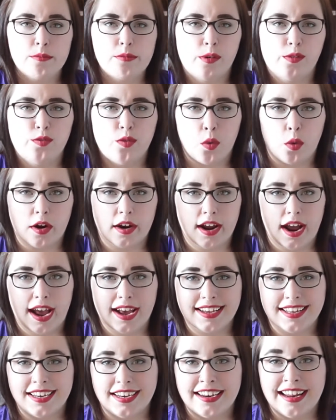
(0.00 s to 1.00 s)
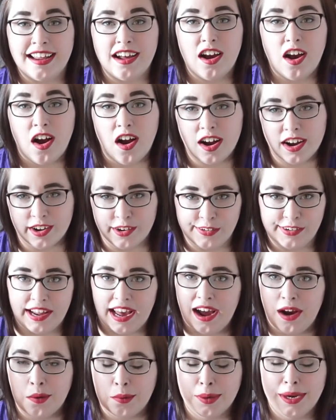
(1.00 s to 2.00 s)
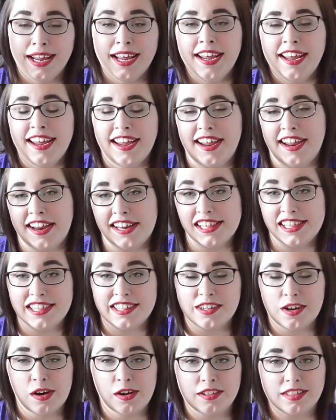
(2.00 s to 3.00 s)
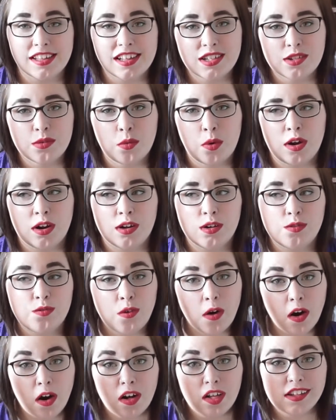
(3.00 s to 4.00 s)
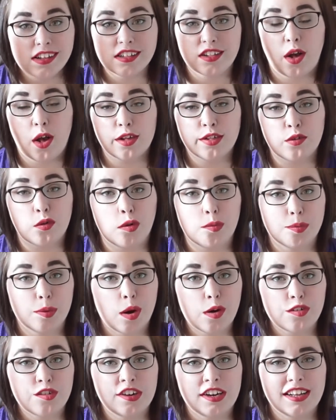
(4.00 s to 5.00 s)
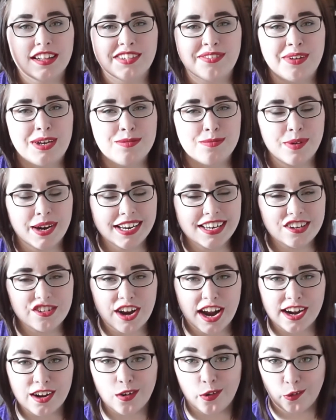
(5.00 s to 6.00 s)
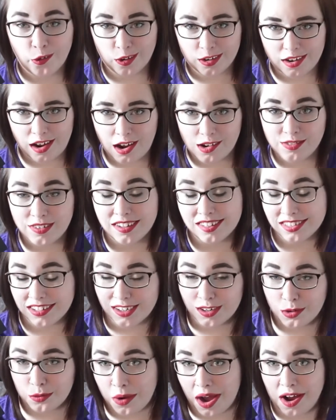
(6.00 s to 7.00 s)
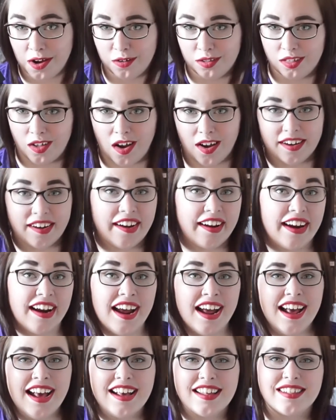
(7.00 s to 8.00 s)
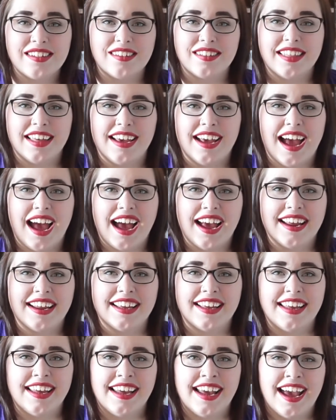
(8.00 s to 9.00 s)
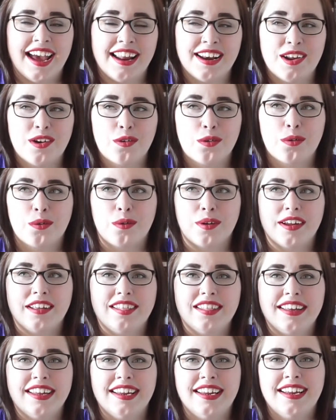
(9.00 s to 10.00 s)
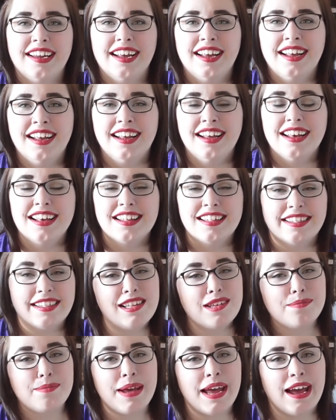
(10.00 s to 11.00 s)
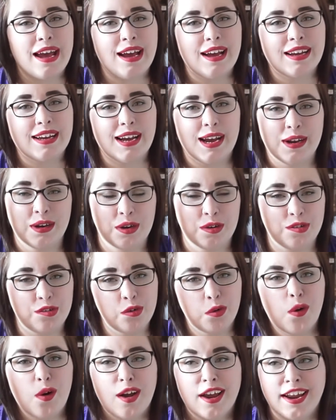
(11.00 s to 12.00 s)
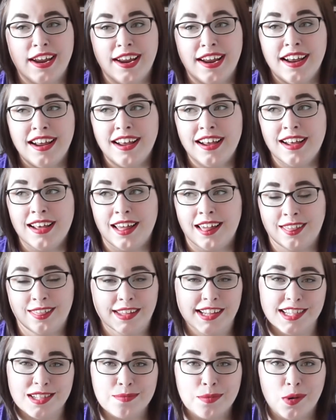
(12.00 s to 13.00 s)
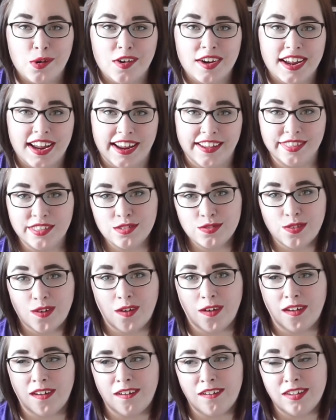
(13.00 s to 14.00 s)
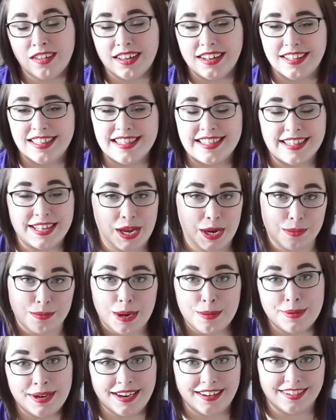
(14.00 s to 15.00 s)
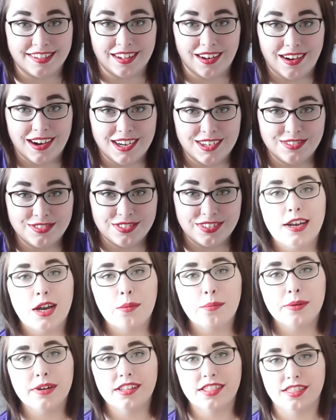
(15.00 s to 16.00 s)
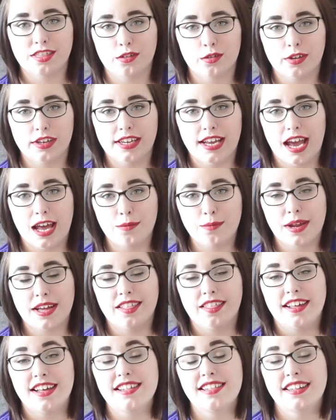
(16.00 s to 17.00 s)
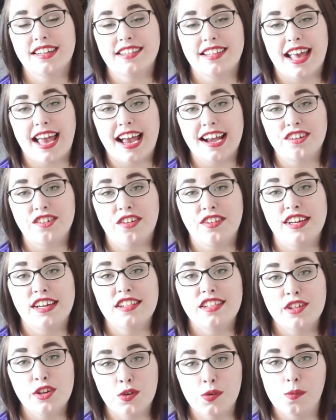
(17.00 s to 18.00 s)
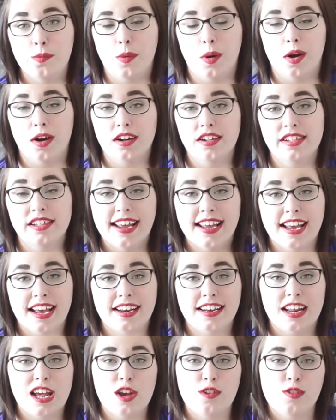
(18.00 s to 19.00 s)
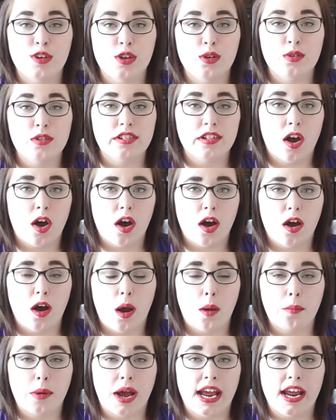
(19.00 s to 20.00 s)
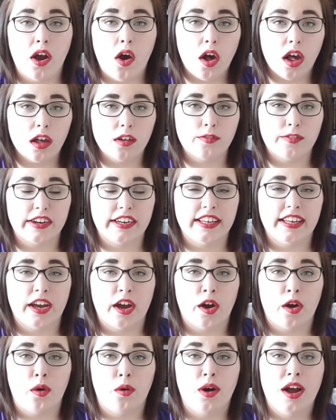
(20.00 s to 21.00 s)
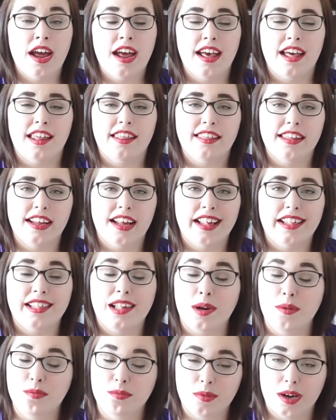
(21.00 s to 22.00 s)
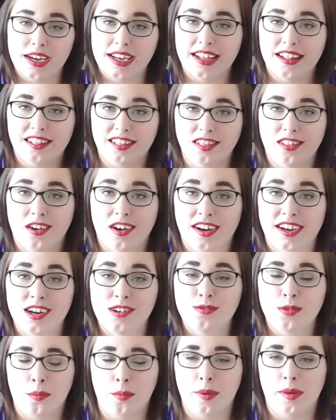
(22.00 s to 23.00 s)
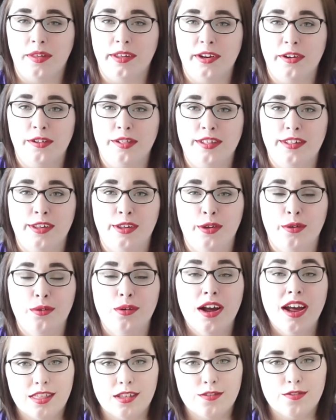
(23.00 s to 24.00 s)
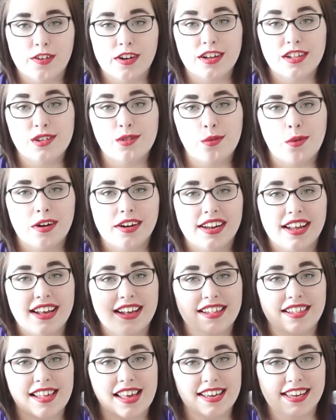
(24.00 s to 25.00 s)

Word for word: before I can hunker down and start this one. Fall is also approaching, so I might try to hold off a little while longer so that I can really sit back and enjoy this book in the fall and scare my pants off. Number three on my list is actually two books, and if you saw my haul video, these might look familiar to you. The first one is